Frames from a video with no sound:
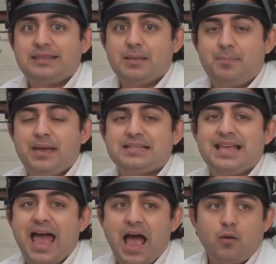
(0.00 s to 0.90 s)
The
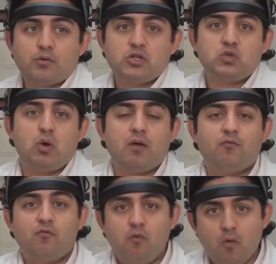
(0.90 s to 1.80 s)
best hours to
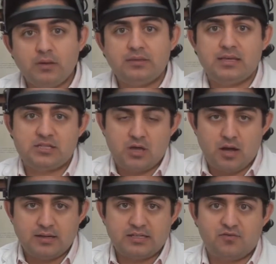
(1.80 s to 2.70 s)
avoid the
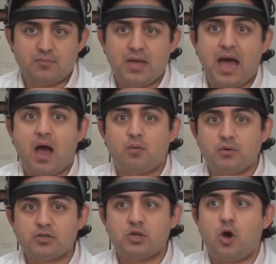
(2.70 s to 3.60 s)
sun is from the
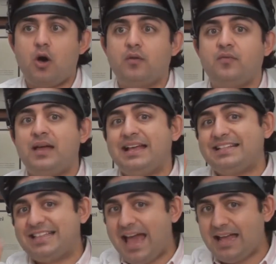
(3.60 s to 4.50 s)
hours of
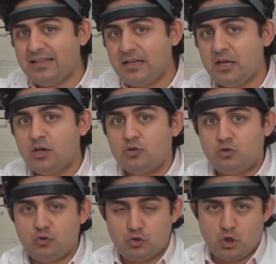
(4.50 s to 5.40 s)
10
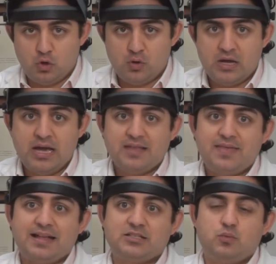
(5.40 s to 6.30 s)
to 2.
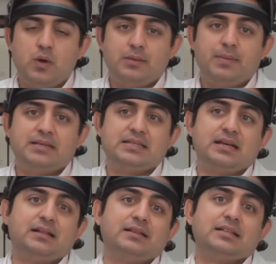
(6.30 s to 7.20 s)
That's when
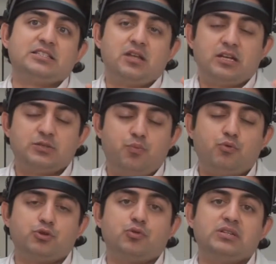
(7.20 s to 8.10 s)
basically the sun
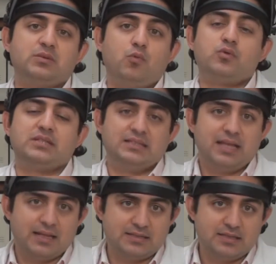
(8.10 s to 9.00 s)
exposure is the most
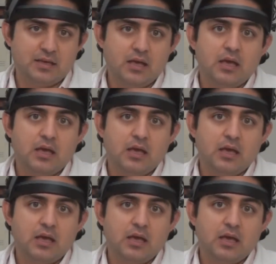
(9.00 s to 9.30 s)
intense.